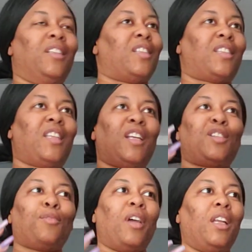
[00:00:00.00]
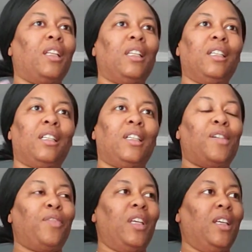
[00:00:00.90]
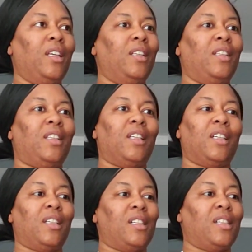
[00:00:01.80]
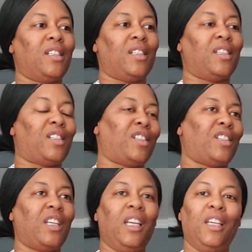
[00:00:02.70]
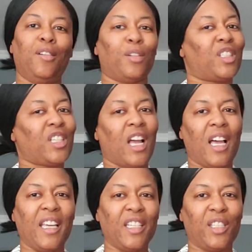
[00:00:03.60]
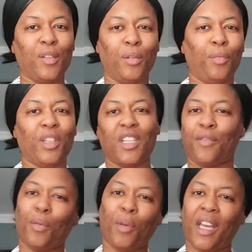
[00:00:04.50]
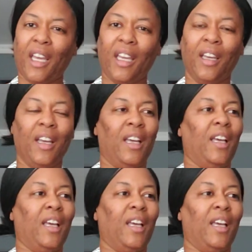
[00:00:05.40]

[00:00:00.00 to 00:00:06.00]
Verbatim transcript: The saturated look of it, the sheen or shine to it, whichever way.